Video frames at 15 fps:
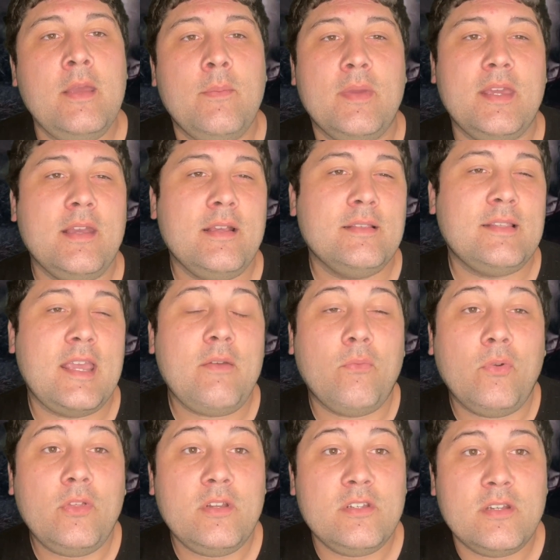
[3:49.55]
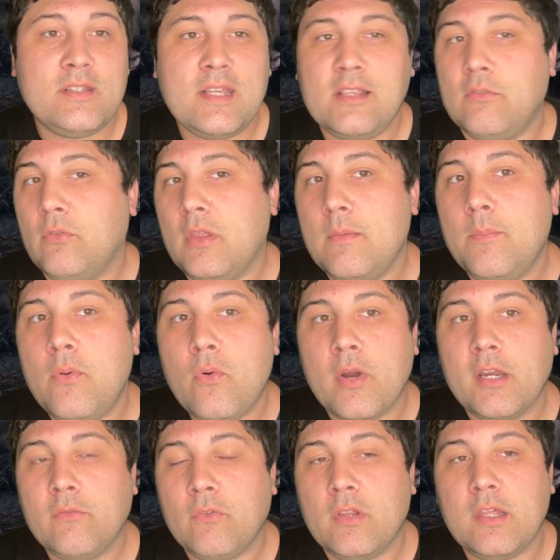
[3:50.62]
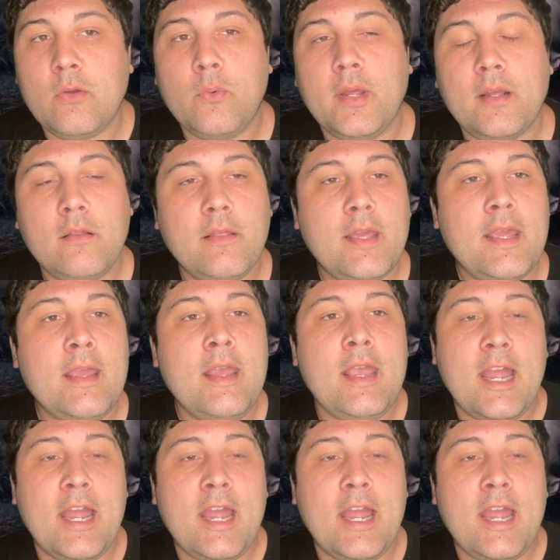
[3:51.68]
because it really just gets really boring really quickly.